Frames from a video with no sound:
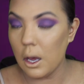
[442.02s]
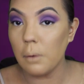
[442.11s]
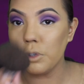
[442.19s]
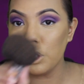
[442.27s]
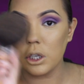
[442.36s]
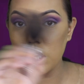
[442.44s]

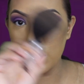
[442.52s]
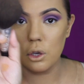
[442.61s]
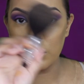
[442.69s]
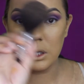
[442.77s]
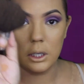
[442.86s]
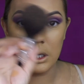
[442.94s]
I'm just going to
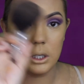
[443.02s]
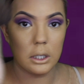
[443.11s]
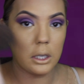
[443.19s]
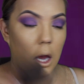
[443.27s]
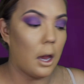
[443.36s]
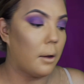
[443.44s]
use
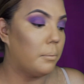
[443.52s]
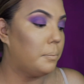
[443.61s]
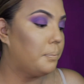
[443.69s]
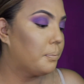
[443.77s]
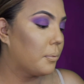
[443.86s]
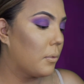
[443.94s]
this
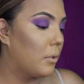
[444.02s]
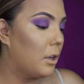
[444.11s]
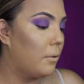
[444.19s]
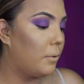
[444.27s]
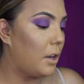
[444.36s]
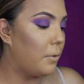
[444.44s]

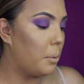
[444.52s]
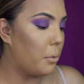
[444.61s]
fluffy